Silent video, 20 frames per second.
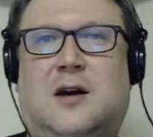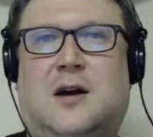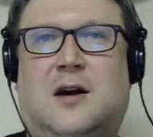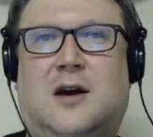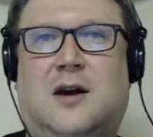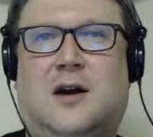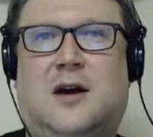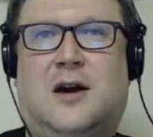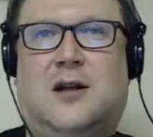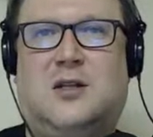
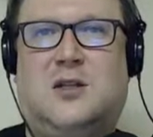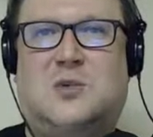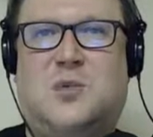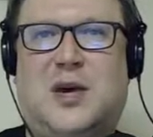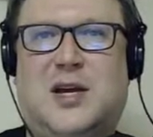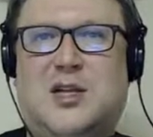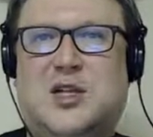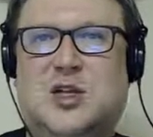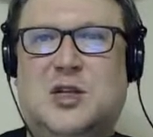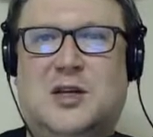
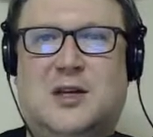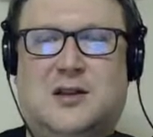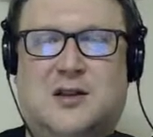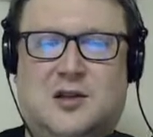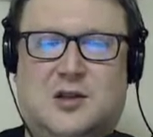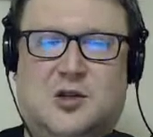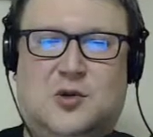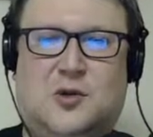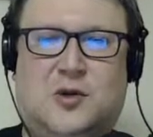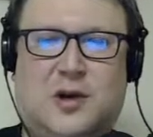especially in
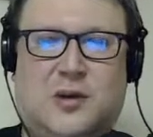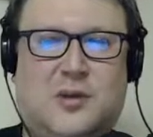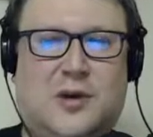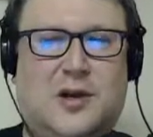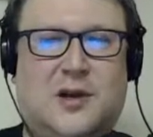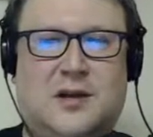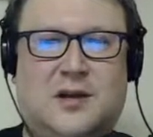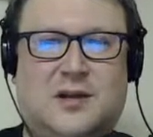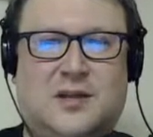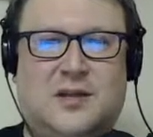this 20
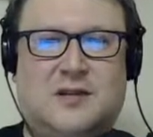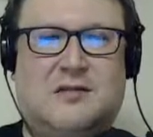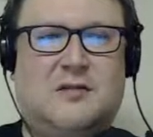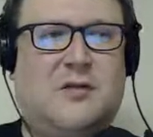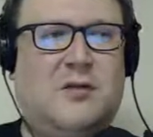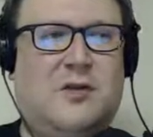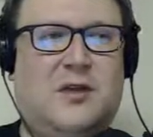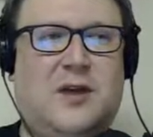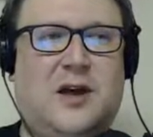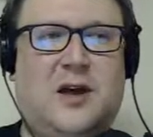minutes,
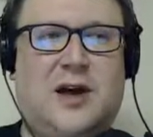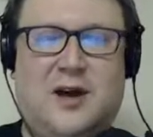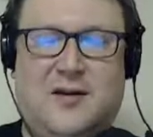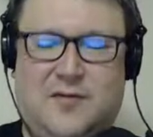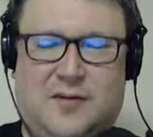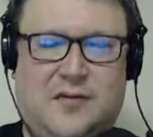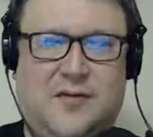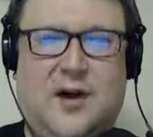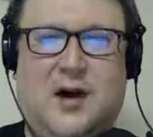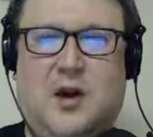they
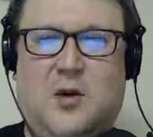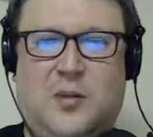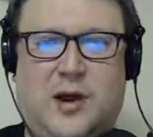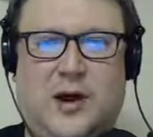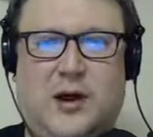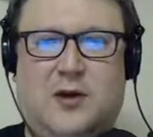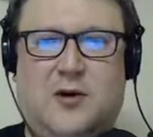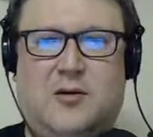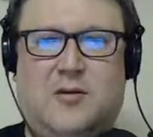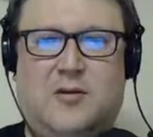have the
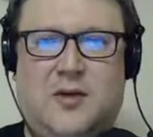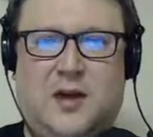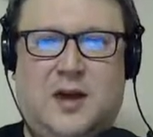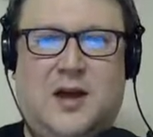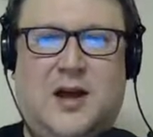firepower.